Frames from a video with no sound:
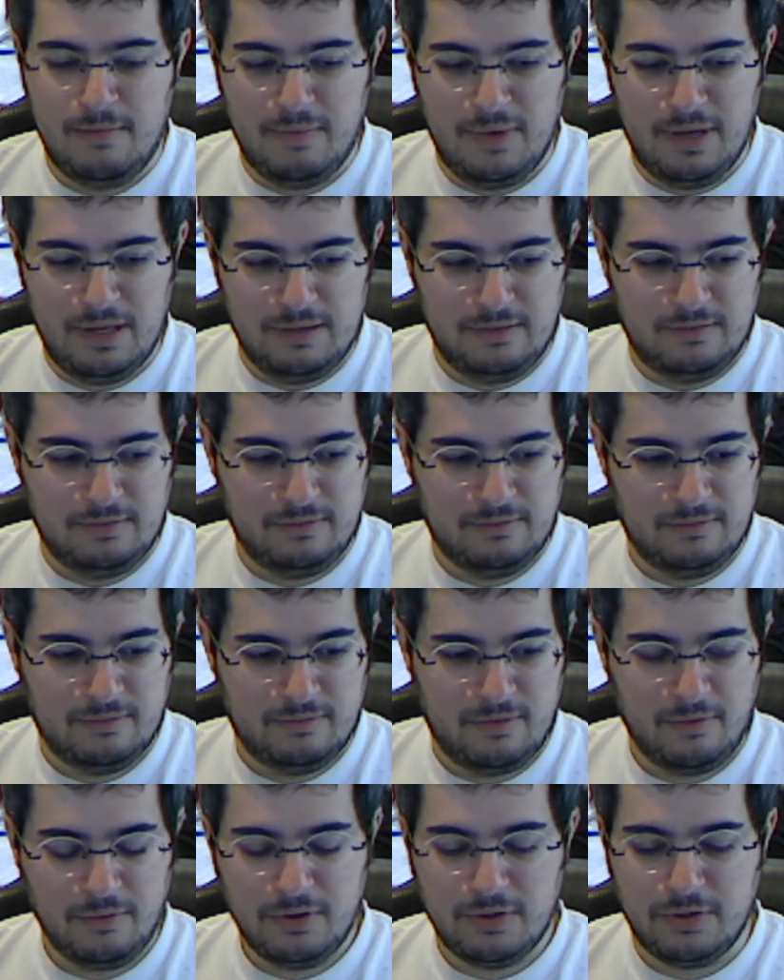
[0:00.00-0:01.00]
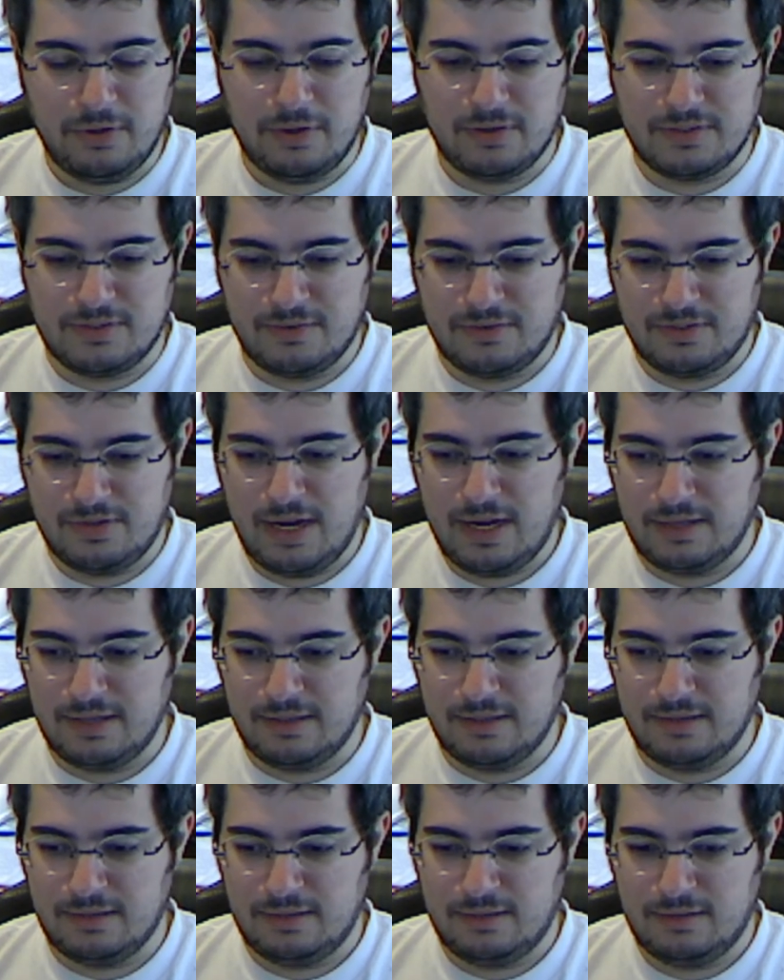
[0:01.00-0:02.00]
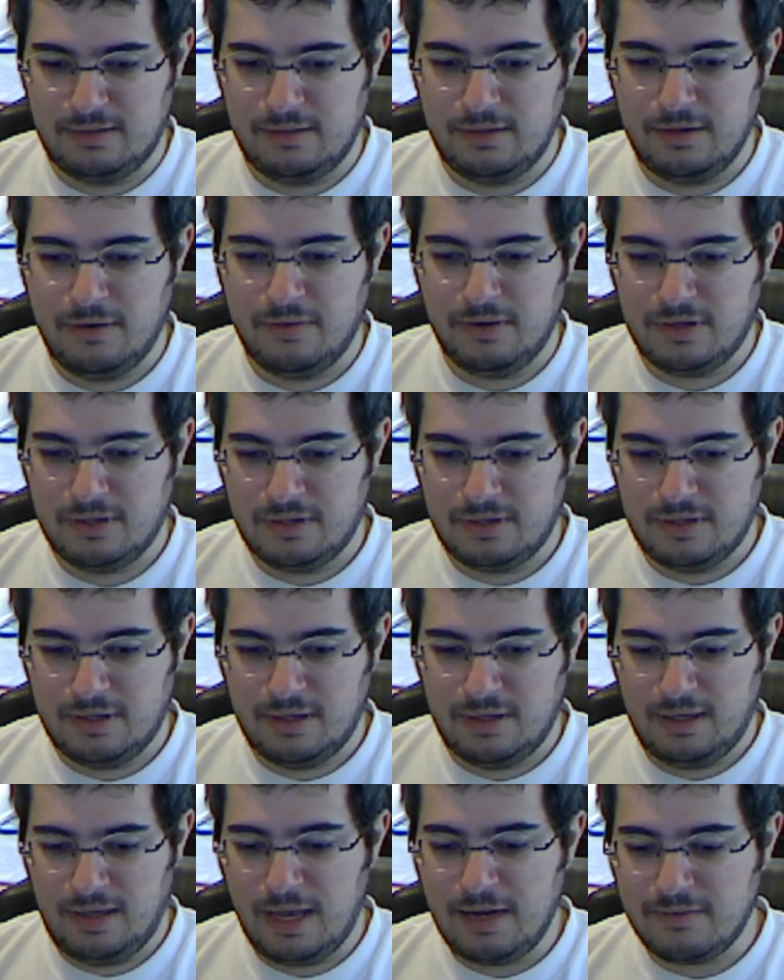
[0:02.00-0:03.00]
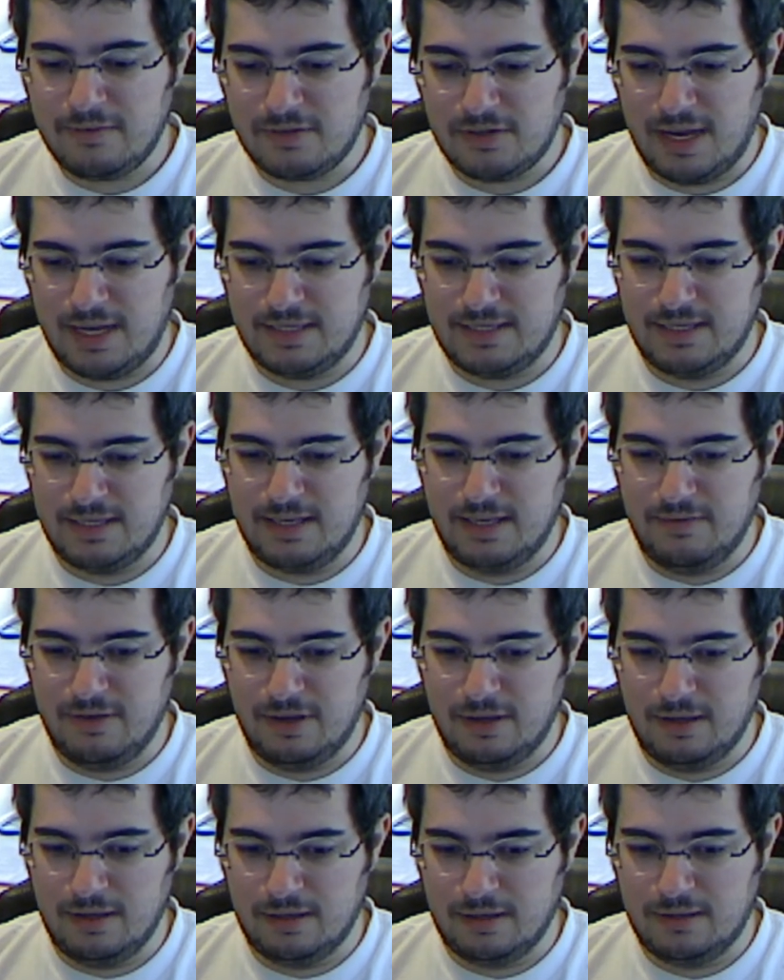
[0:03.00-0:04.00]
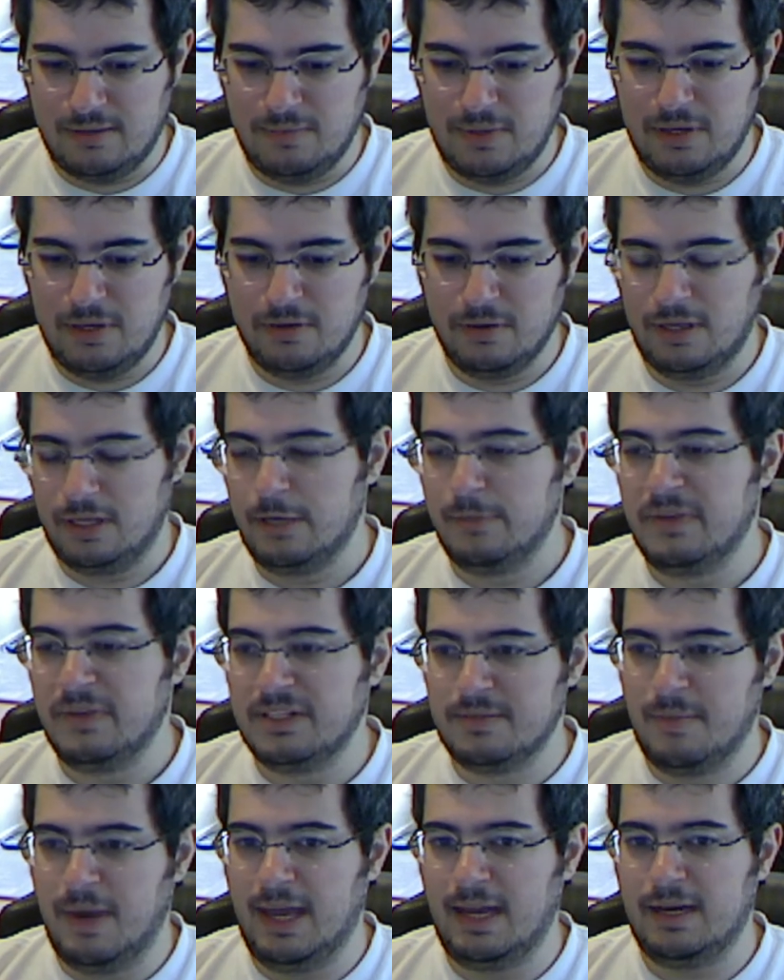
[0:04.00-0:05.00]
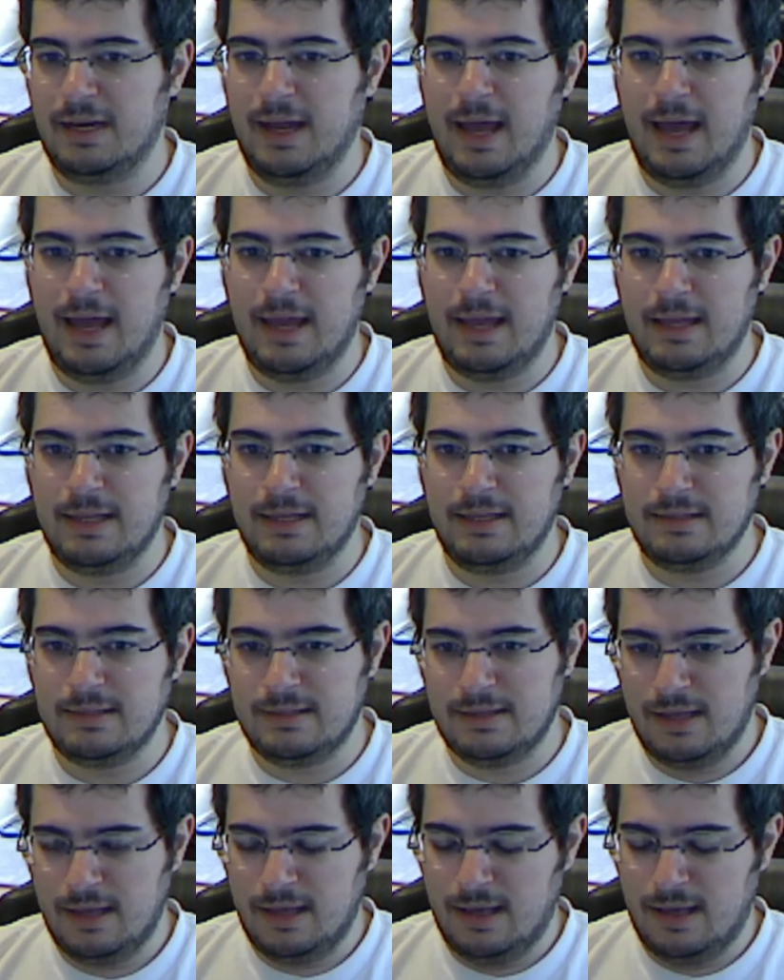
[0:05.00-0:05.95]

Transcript: but what we're doing is we're trying to, we're kind of trying to give a computer a human's mind-eye, and